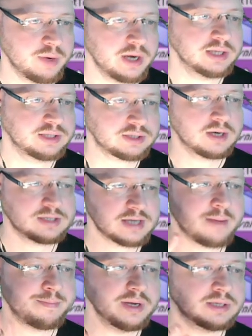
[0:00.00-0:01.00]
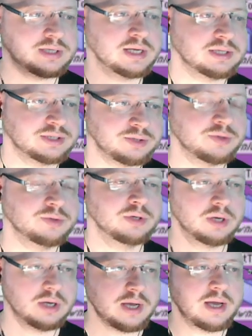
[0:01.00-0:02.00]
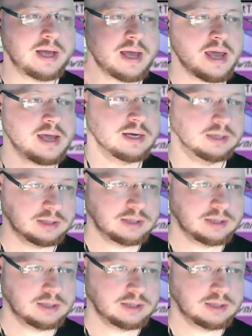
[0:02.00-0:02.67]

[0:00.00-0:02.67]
When it starts up, it tells you, hey,